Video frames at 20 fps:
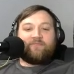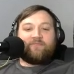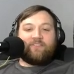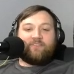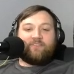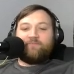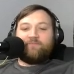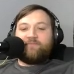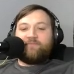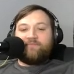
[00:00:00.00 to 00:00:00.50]

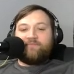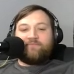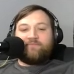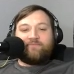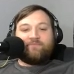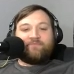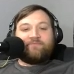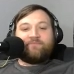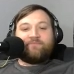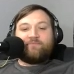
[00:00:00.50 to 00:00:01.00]

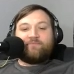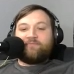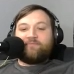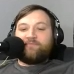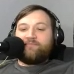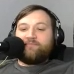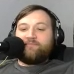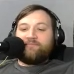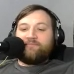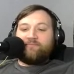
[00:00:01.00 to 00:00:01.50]

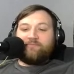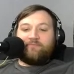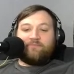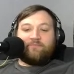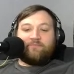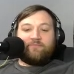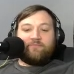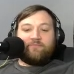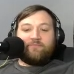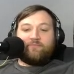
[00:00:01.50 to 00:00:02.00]

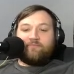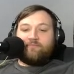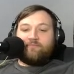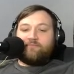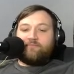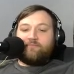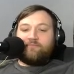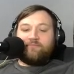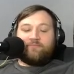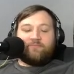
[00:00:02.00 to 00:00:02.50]

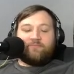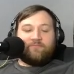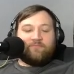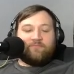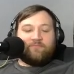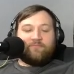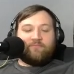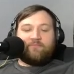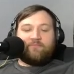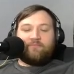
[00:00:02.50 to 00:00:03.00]

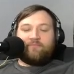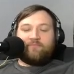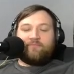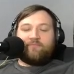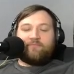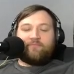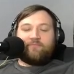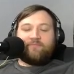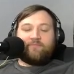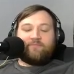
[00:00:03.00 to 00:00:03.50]
Nothing is said.